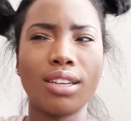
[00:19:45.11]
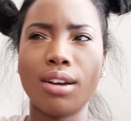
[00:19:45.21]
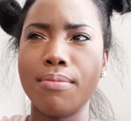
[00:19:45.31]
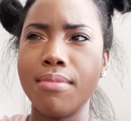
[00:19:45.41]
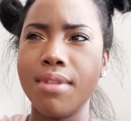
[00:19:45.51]

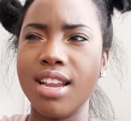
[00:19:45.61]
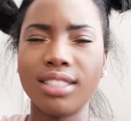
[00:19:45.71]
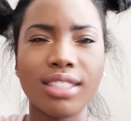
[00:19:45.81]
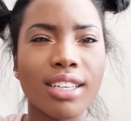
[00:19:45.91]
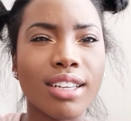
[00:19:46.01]

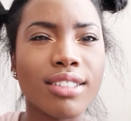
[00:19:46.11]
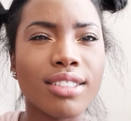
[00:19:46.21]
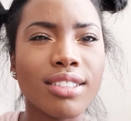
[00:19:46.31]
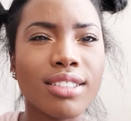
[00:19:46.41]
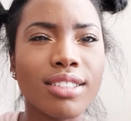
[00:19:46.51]
omniscient,
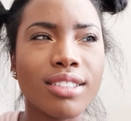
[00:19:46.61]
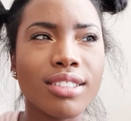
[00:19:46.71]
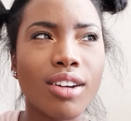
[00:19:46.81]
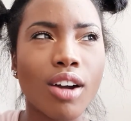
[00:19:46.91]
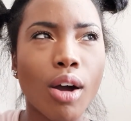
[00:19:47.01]

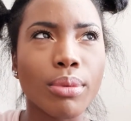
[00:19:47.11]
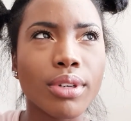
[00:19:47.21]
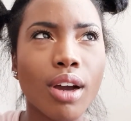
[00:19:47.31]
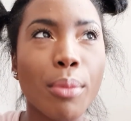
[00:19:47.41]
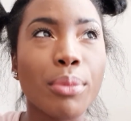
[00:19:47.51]

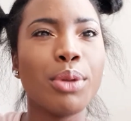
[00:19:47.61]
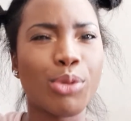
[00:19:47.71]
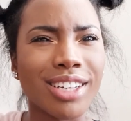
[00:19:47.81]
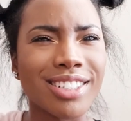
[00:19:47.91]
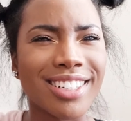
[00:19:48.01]

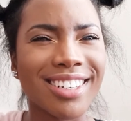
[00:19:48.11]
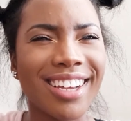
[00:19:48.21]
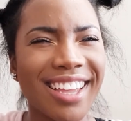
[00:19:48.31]
omnipresent.